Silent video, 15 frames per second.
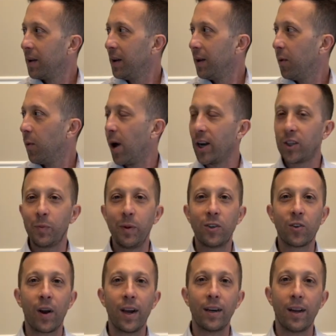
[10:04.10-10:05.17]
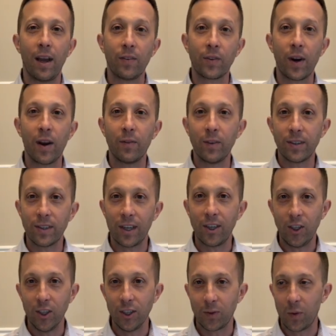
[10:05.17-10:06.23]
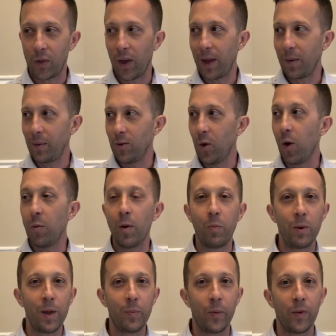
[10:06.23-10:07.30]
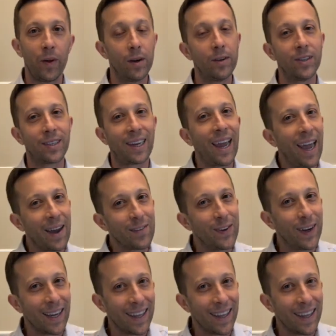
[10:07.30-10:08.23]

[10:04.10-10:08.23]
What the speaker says: watch me trying to have conversations with like normal people that are just having.